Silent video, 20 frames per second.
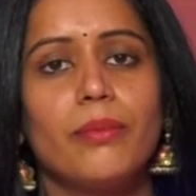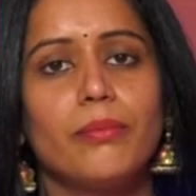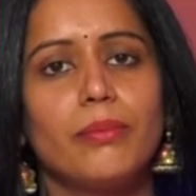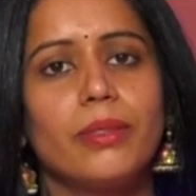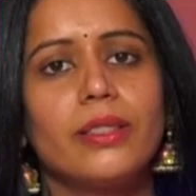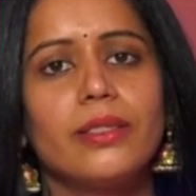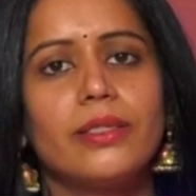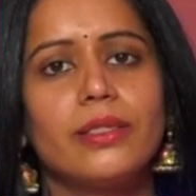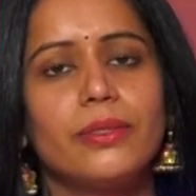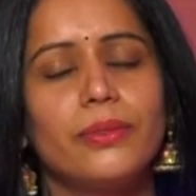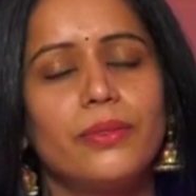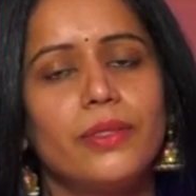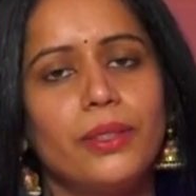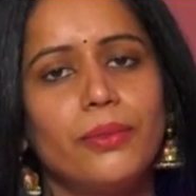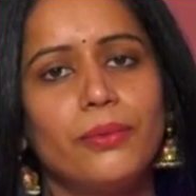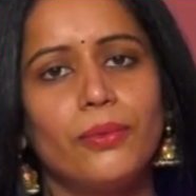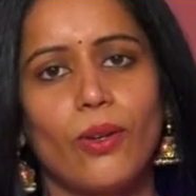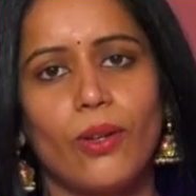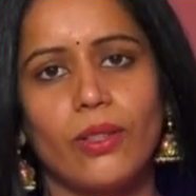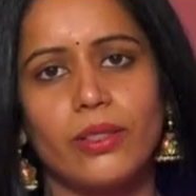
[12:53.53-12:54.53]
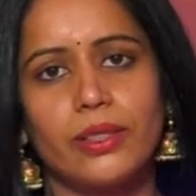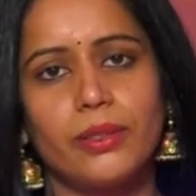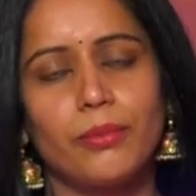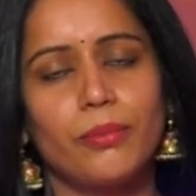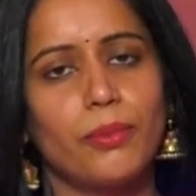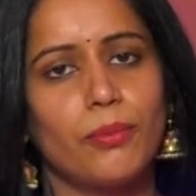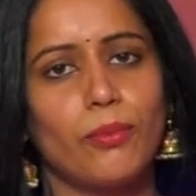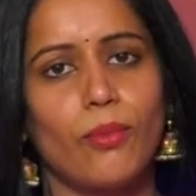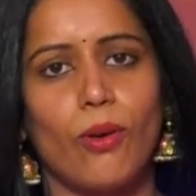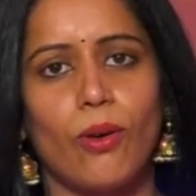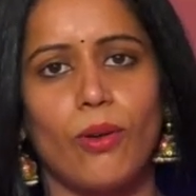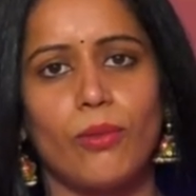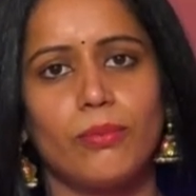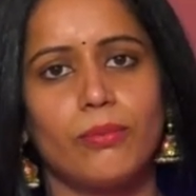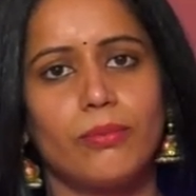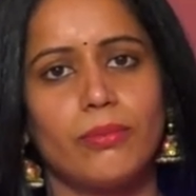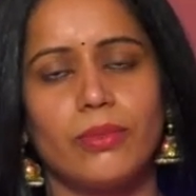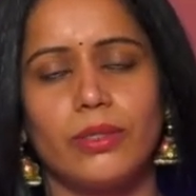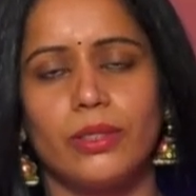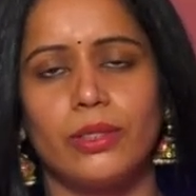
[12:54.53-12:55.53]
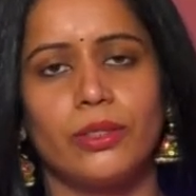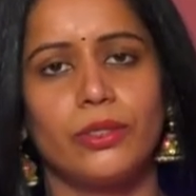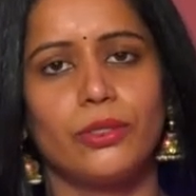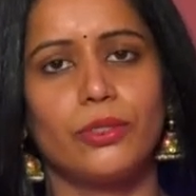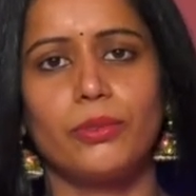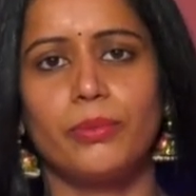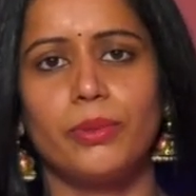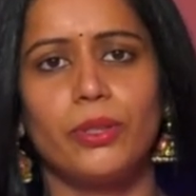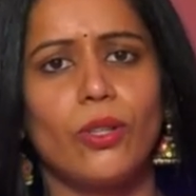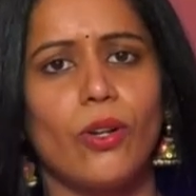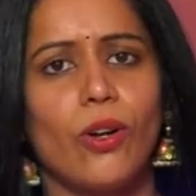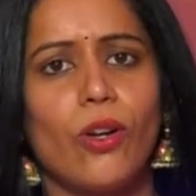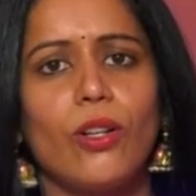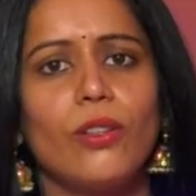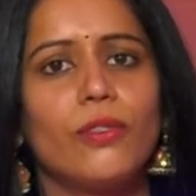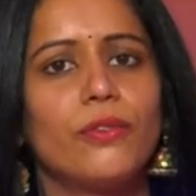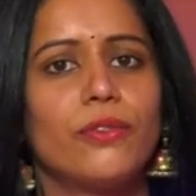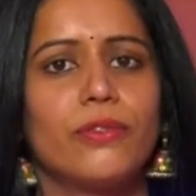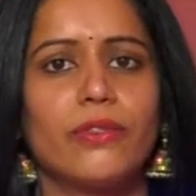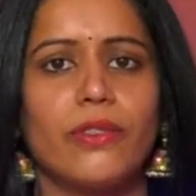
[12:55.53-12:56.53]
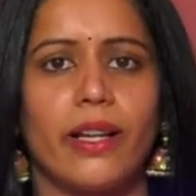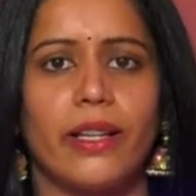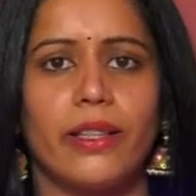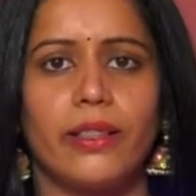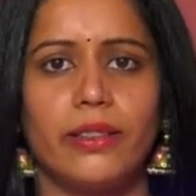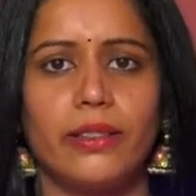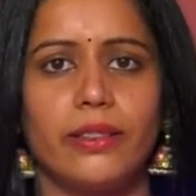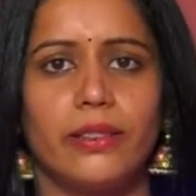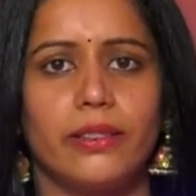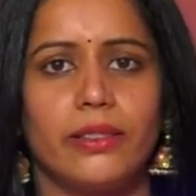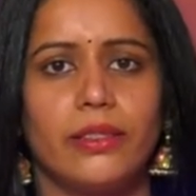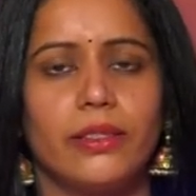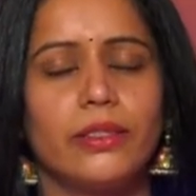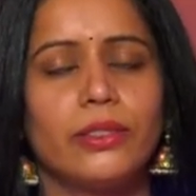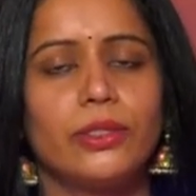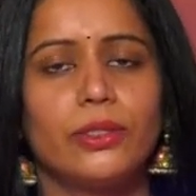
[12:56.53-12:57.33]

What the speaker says: because we wanted my mom to be all fine.